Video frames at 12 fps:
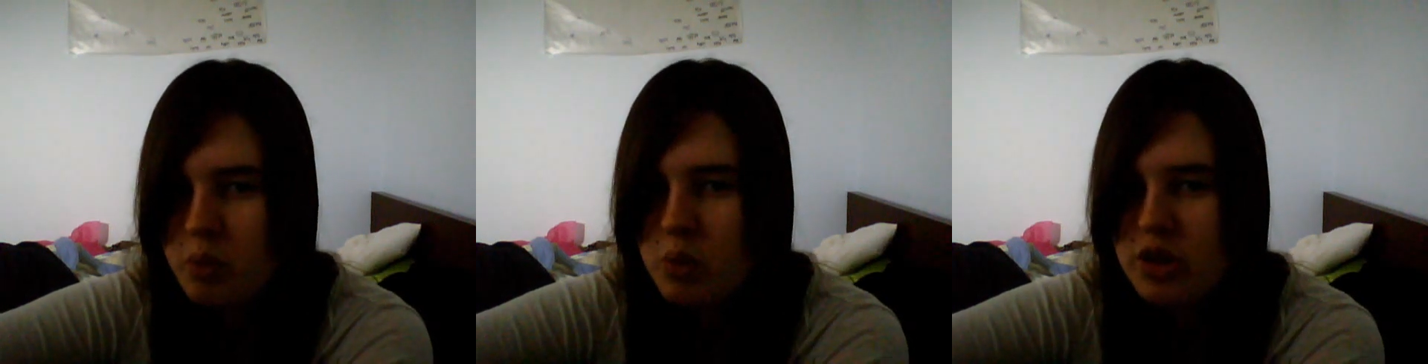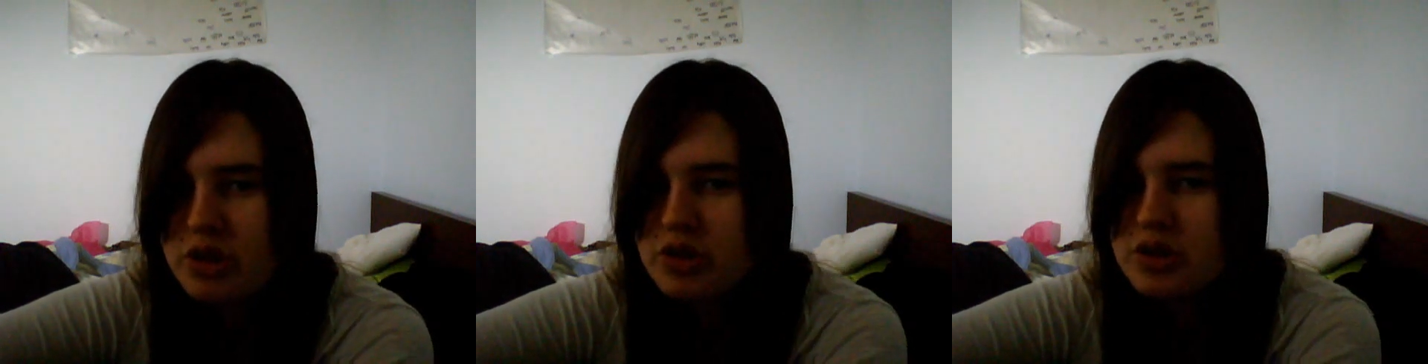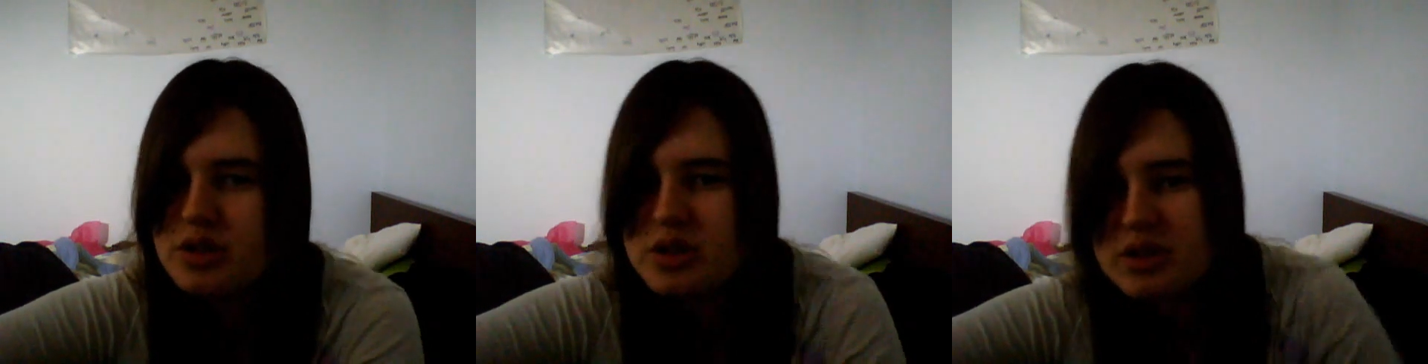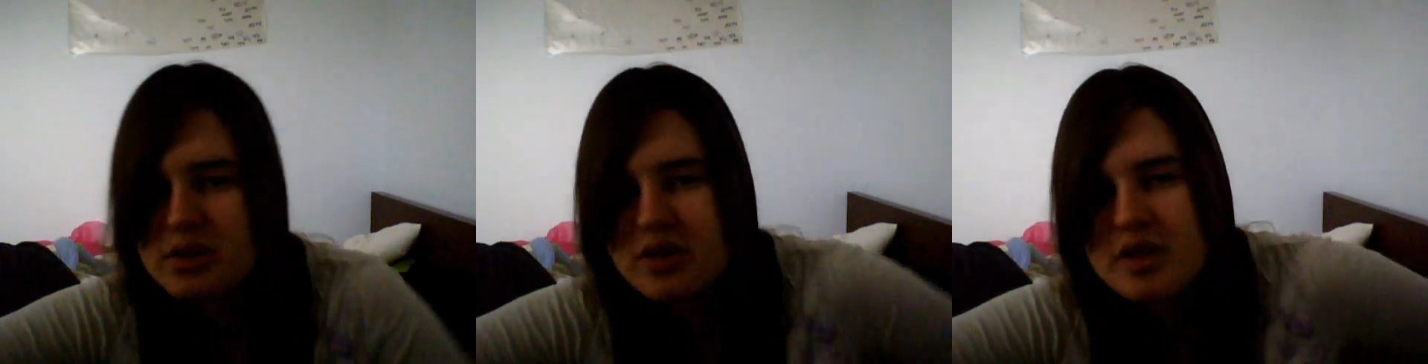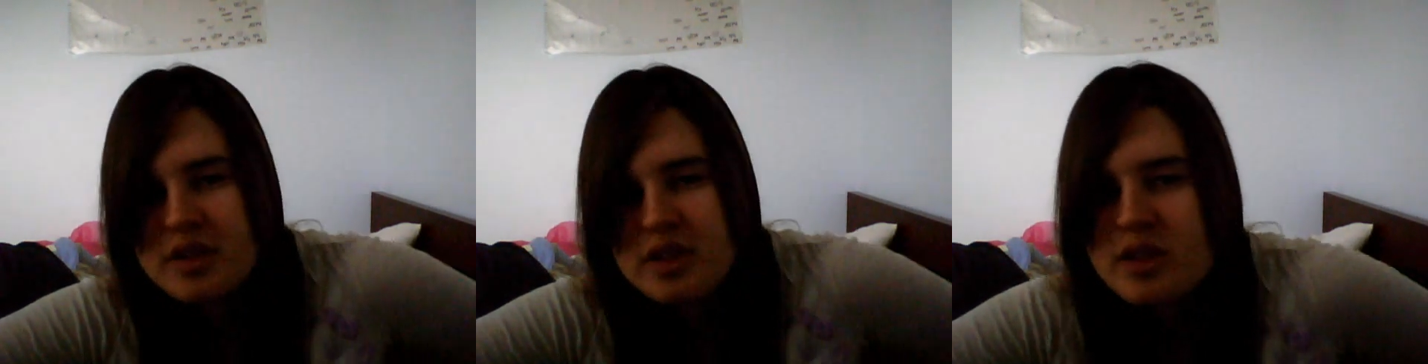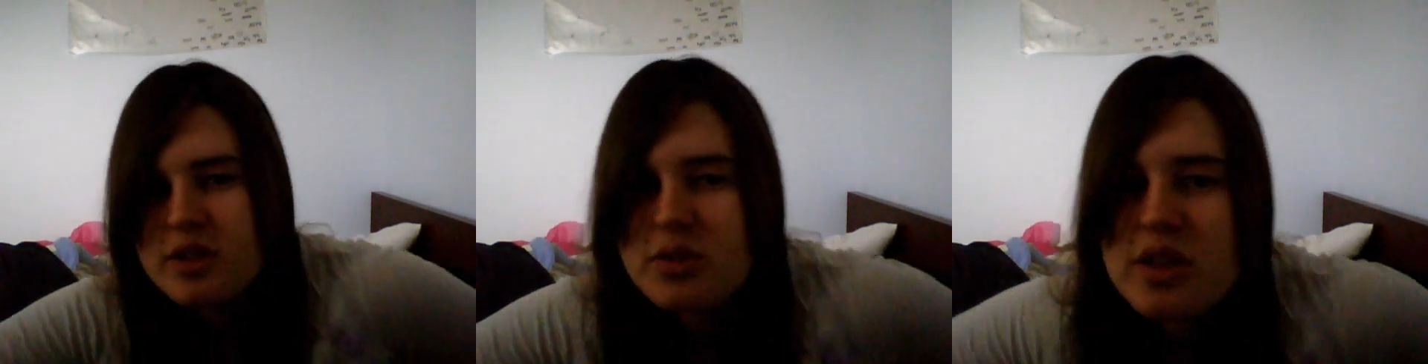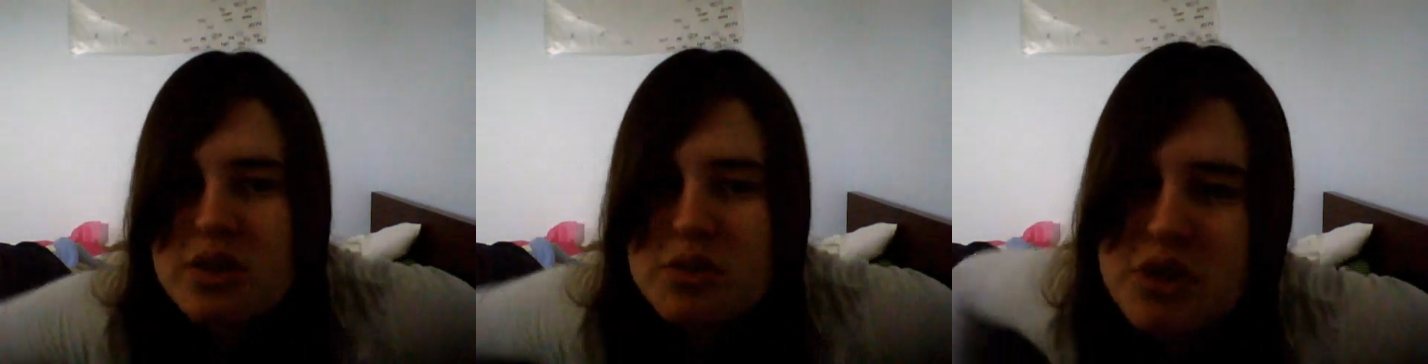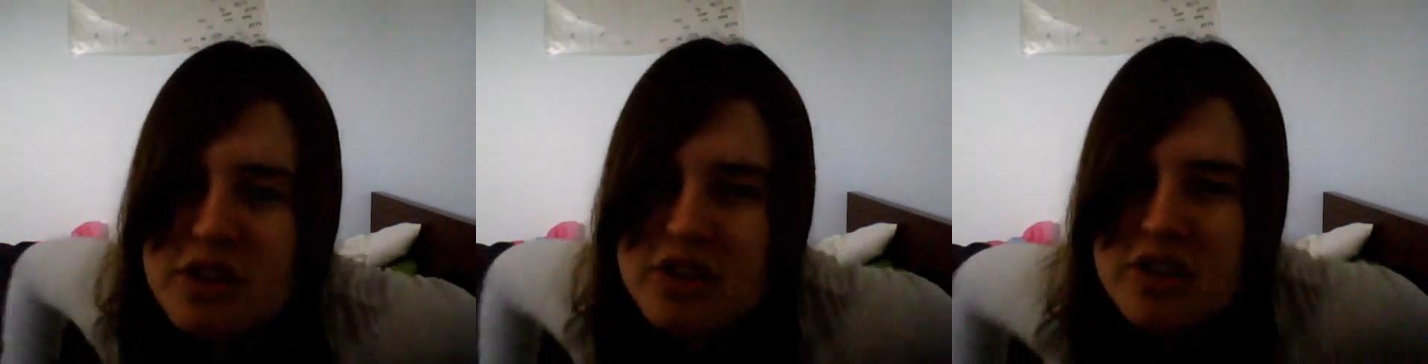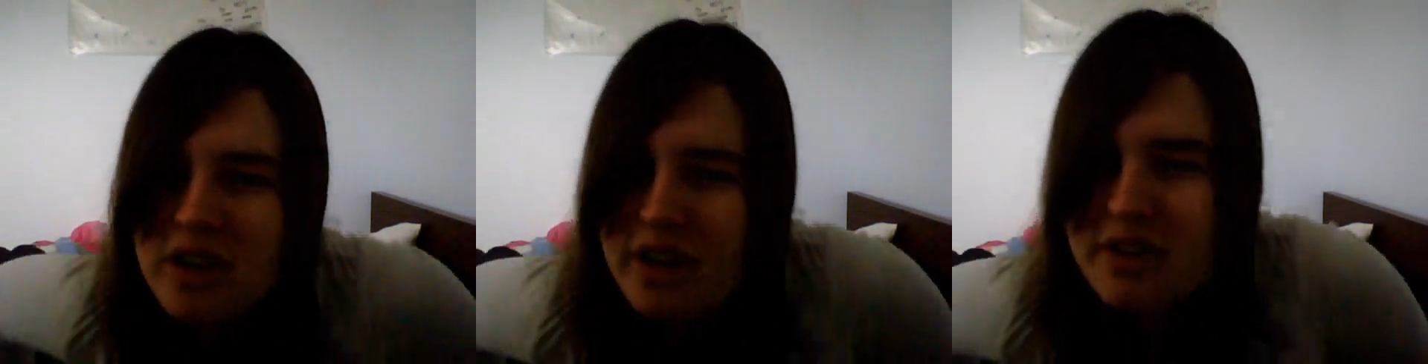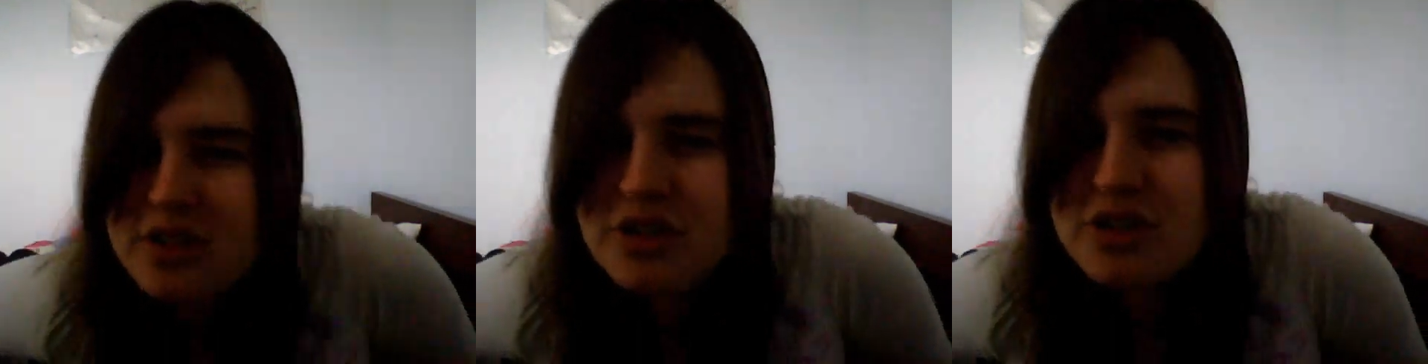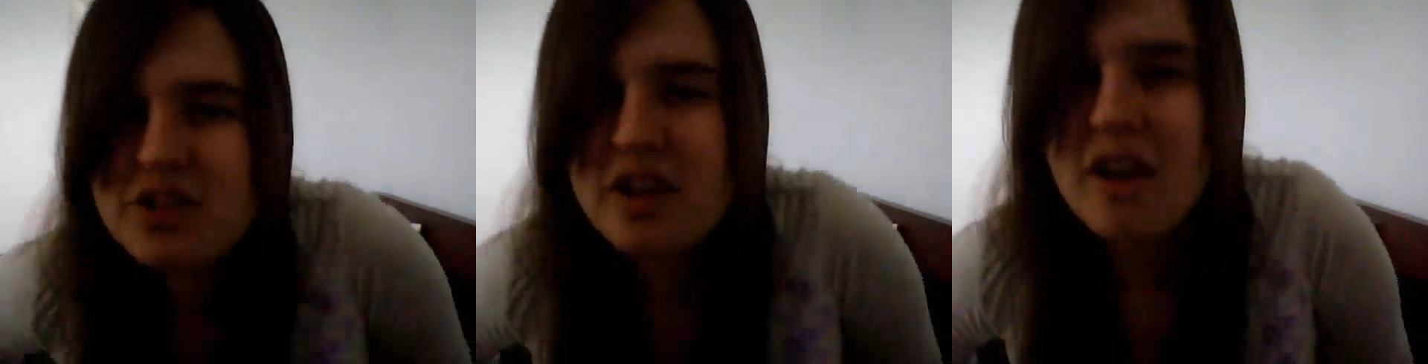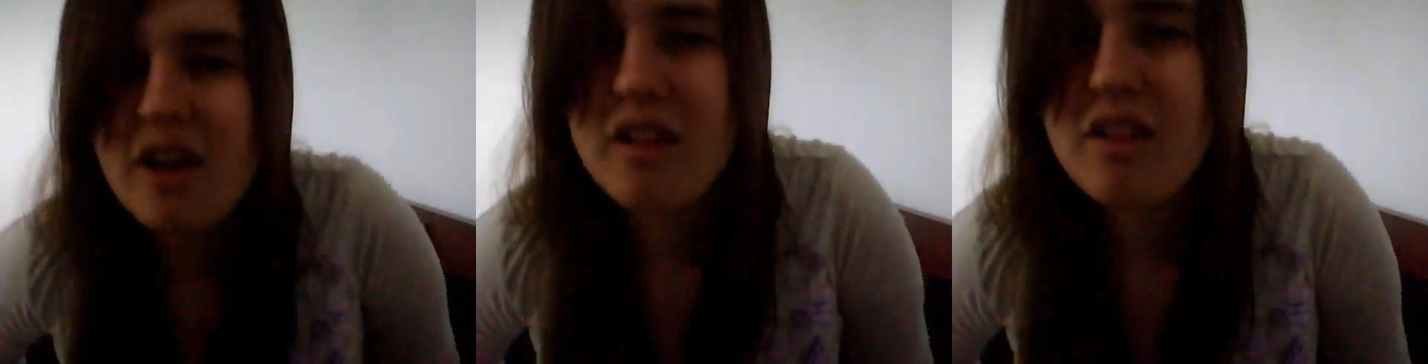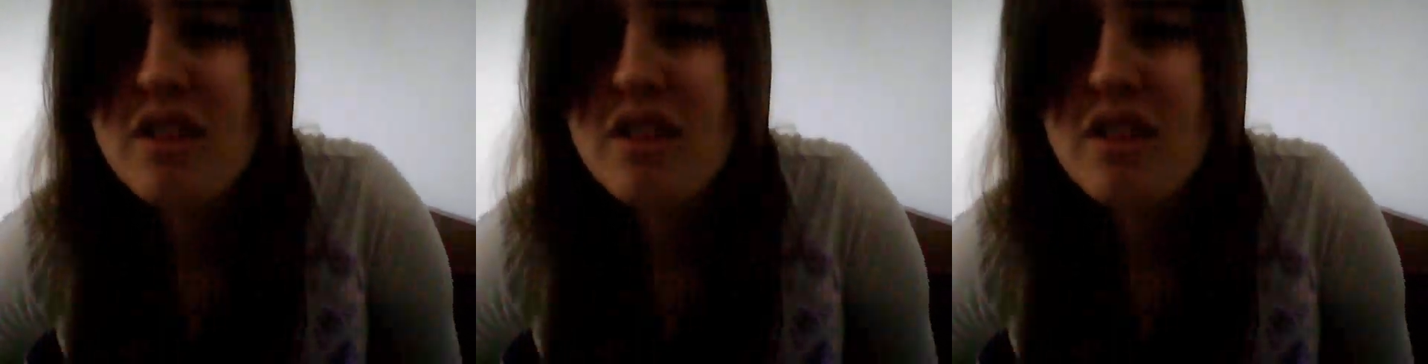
words. So that's really good. I learned a